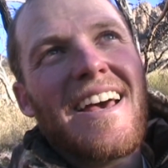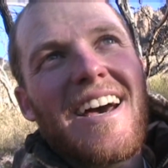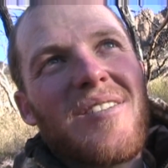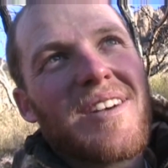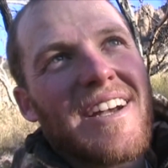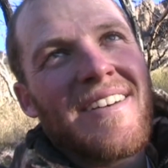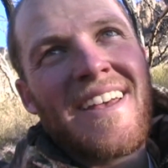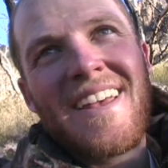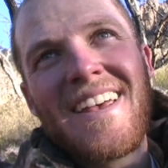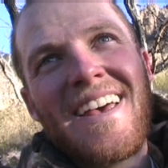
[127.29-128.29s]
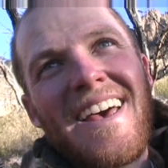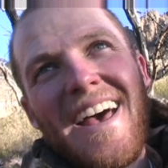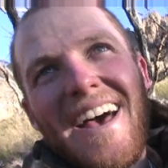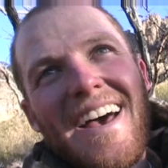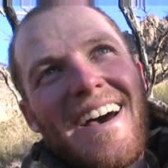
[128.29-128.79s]
I mean,
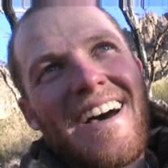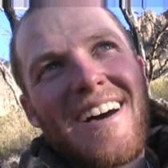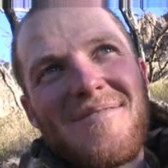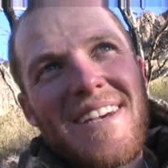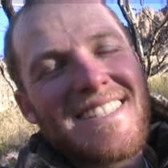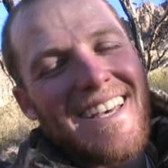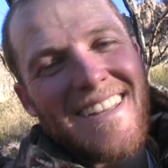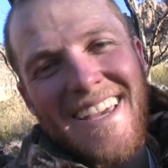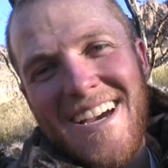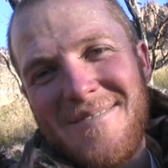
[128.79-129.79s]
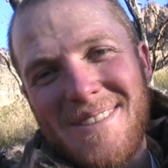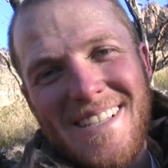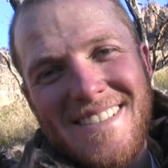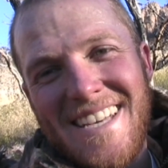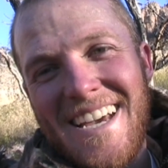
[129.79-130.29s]
I, I may sound like I'm
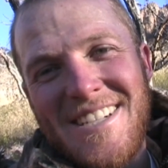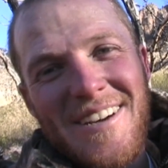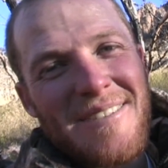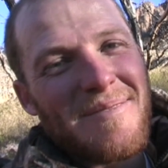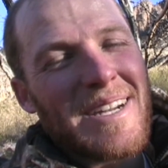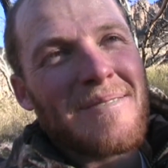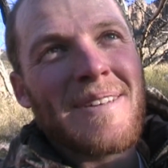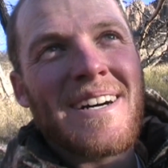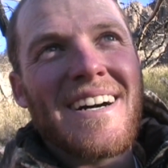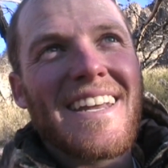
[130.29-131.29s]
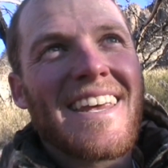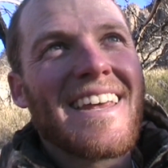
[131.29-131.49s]
exaggerating, but I'm not.